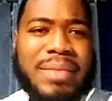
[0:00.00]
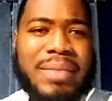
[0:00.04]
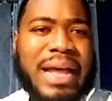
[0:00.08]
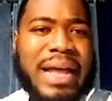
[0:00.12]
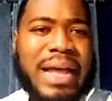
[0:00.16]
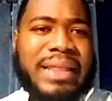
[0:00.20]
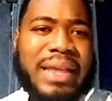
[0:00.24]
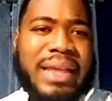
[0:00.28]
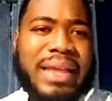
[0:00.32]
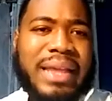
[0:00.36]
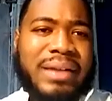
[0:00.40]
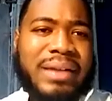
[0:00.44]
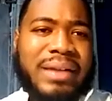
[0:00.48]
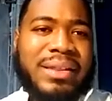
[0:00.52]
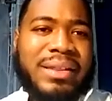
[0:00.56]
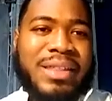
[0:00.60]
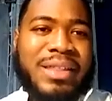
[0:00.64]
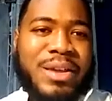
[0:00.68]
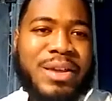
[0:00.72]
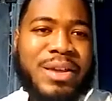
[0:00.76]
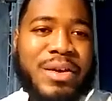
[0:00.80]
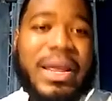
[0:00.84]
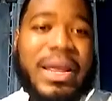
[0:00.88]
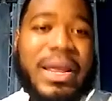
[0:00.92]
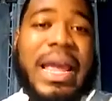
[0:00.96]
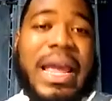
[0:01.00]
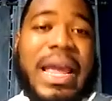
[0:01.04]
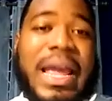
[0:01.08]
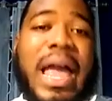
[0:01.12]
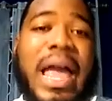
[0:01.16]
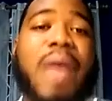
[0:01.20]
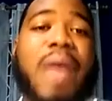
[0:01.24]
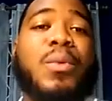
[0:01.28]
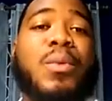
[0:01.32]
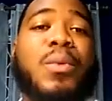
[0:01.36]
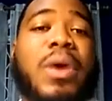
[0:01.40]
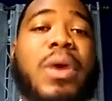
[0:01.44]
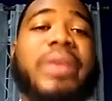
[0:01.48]
at the end of the year. Like I
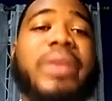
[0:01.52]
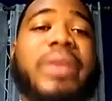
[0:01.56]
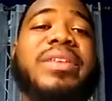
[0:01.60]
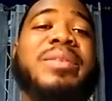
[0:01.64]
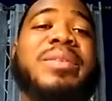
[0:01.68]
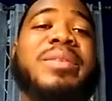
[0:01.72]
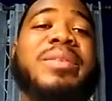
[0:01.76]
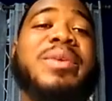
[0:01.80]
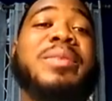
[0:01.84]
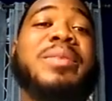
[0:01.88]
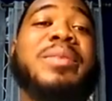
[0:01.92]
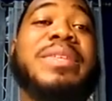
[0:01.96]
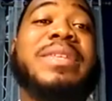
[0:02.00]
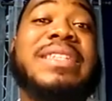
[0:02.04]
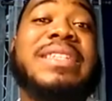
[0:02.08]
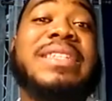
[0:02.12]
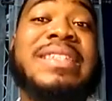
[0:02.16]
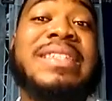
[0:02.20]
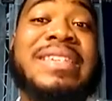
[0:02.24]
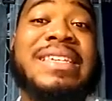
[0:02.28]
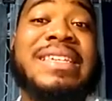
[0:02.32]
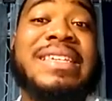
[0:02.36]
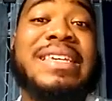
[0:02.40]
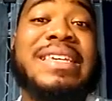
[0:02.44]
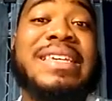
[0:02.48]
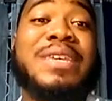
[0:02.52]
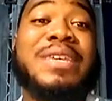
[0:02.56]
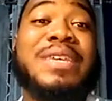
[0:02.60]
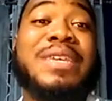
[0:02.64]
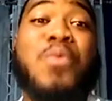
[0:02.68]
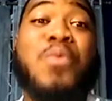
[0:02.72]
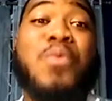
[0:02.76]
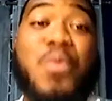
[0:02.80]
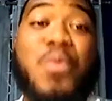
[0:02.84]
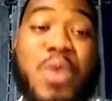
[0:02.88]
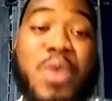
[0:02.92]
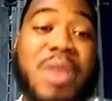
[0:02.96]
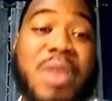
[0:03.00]
want to be able to see
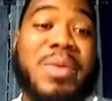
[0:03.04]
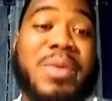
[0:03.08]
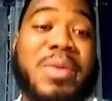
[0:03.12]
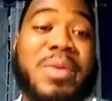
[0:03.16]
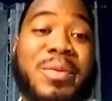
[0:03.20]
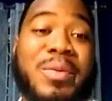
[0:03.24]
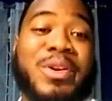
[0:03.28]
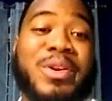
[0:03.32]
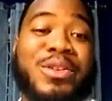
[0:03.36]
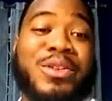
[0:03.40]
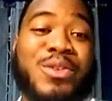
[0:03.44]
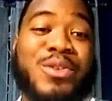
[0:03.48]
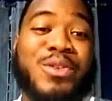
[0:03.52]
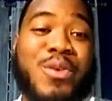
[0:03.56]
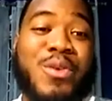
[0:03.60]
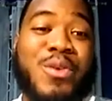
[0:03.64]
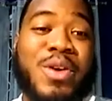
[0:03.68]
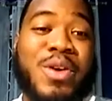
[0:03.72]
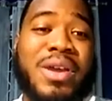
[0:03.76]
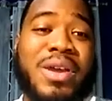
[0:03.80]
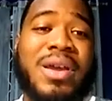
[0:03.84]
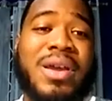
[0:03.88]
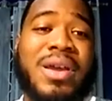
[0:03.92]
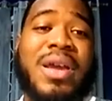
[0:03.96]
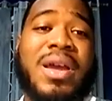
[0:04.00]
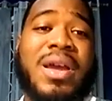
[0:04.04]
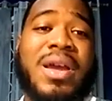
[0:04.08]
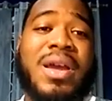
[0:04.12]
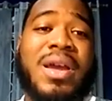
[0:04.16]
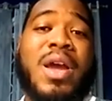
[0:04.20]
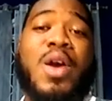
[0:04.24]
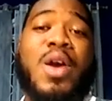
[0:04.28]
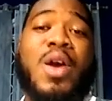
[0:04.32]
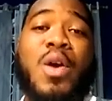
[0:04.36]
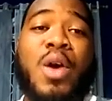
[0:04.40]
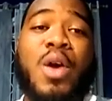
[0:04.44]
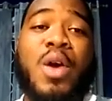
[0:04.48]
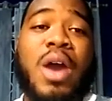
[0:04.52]
where my money's going
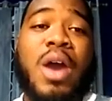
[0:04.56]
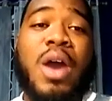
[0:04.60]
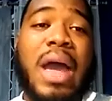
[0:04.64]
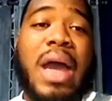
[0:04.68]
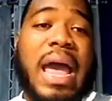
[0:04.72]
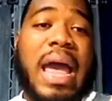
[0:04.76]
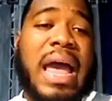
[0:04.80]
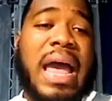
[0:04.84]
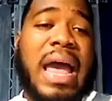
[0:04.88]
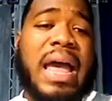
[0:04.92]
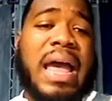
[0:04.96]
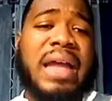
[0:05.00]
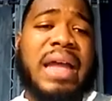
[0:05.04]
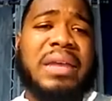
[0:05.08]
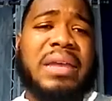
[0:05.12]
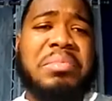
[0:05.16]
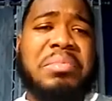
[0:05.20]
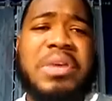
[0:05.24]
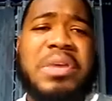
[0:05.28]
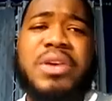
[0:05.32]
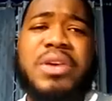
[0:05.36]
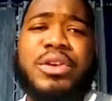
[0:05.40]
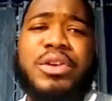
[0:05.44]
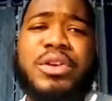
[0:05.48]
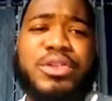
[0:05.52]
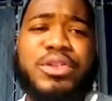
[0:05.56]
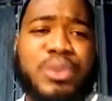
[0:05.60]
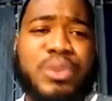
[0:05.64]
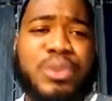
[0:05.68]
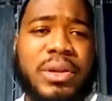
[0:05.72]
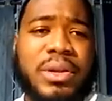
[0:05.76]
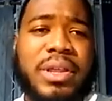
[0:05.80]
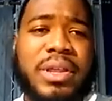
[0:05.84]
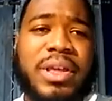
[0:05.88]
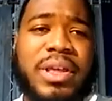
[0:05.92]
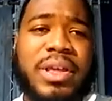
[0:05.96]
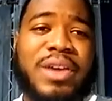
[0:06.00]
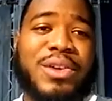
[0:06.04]
and be in
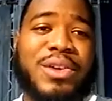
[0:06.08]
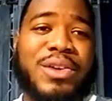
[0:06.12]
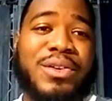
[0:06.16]
control of that.